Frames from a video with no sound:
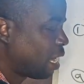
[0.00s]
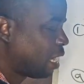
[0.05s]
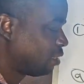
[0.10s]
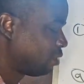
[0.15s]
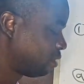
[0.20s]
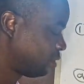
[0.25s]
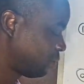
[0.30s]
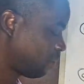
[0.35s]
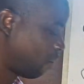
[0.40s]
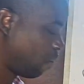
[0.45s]

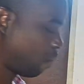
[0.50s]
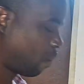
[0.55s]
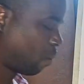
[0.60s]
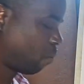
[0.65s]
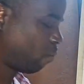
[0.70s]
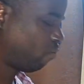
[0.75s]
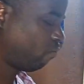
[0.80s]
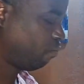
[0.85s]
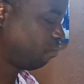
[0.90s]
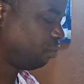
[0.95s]
at
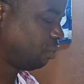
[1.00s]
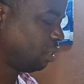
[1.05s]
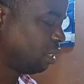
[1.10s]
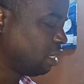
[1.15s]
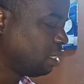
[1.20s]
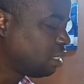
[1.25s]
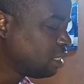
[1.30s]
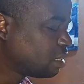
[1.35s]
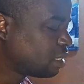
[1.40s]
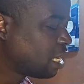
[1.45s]
a
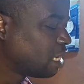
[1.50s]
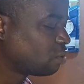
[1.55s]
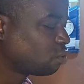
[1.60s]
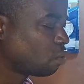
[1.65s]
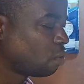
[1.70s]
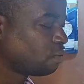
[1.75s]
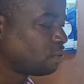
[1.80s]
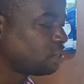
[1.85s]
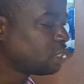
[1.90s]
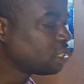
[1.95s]
distance
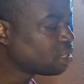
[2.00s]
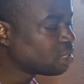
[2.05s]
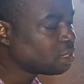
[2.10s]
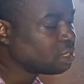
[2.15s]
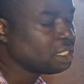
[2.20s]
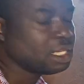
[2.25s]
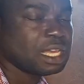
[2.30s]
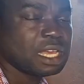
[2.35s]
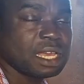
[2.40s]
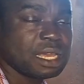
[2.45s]
of 6
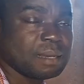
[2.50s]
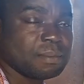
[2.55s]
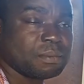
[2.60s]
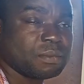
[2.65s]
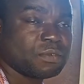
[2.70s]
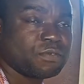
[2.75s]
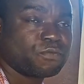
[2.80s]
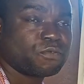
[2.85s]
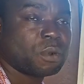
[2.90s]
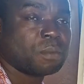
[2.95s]
cm
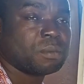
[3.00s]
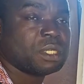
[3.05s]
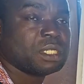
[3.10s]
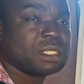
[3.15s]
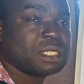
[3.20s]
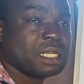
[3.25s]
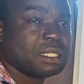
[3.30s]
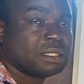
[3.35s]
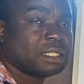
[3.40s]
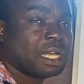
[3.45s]
from the
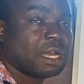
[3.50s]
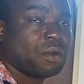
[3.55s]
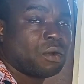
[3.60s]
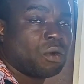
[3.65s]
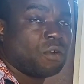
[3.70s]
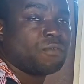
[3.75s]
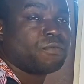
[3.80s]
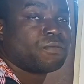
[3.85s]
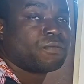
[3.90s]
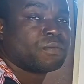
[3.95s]
center
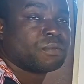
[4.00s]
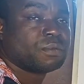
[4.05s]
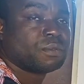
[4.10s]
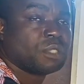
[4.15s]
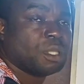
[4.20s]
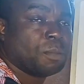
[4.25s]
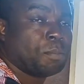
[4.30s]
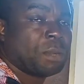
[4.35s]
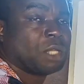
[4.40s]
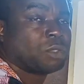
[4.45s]
of
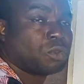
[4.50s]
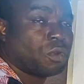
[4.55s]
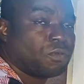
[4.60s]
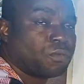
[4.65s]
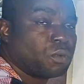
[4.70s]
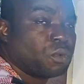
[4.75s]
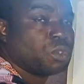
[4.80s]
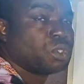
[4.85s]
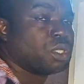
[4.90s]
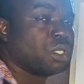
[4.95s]
the path of
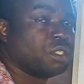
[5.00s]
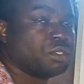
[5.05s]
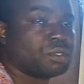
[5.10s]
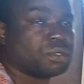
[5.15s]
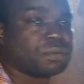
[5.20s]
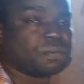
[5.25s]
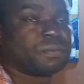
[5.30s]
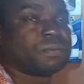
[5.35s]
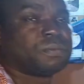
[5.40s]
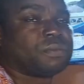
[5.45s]
oscillation.
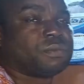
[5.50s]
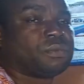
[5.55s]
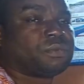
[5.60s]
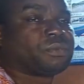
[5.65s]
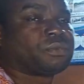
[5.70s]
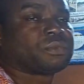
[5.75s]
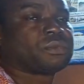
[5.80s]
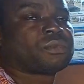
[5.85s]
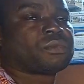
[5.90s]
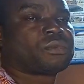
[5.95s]

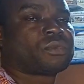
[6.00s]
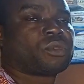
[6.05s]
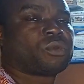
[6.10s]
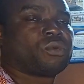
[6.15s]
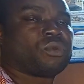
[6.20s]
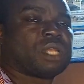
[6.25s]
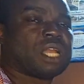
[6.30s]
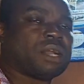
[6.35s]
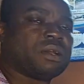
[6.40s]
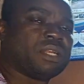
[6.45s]

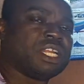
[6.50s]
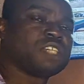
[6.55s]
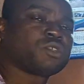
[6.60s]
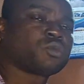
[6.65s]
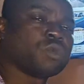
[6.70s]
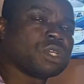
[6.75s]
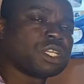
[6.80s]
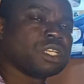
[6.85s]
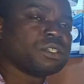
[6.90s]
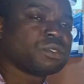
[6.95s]
Now, let's
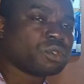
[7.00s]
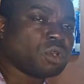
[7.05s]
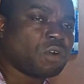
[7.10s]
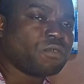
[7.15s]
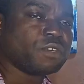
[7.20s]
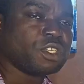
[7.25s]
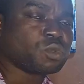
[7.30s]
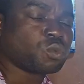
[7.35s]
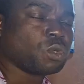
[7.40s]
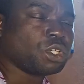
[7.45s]
quickly solve
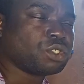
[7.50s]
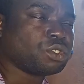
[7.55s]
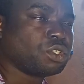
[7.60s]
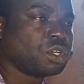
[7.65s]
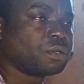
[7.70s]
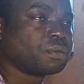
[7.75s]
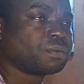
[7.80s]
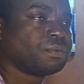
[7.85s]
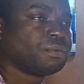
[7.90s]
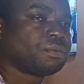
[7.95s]
this
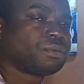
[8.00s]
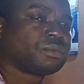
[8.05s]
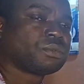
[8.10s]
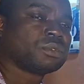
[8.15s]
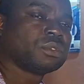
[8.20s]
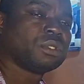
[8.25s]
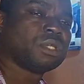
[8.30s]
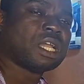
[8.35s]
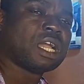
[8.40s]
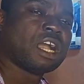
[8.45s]
question.
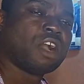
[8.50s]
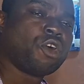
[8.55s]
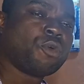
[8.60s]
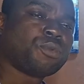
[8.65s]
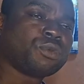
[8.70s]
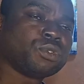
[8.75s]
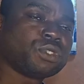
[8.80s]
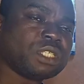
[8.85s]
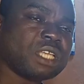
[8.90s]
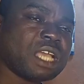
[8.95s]
I hope
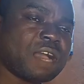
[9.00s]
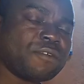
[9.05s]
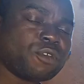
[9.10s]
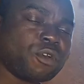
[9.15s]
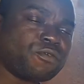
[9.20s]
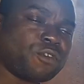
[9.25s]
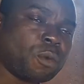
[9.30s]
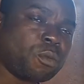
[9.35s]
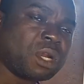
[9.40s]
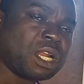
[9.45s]
you still have your
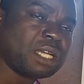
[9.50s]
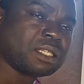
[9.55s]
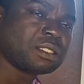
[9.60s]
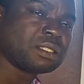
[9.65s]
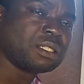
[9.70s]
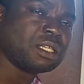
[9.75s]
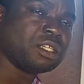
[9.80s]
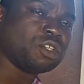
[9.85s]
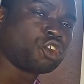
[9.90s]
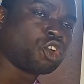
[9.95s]
formulas
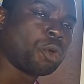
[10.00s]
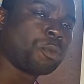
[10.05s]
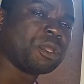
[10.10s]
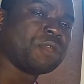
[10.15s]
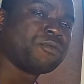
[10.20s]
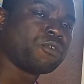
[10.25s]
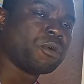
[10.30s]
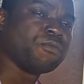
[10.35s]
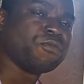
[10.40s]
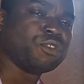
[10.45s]

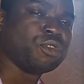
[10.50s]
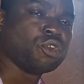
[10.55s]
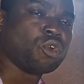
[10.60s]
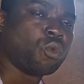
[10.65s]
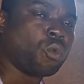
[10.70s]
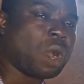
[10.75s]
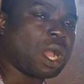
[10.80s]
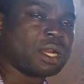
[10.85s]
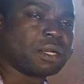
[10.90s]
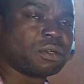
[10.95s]
copied from video
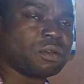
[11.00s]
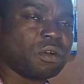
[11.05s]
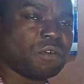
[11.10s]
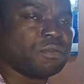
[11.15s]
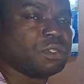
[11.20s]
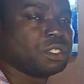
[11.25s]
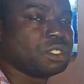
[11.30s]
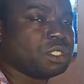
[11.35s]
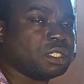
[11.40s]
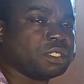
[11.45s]
1 of
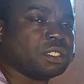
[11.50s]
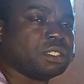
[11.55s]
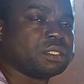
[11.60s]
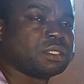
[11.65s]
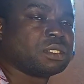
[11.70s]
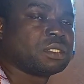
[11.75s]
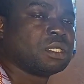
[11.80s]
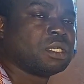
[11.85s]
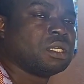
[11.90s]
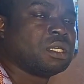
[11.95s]
the series.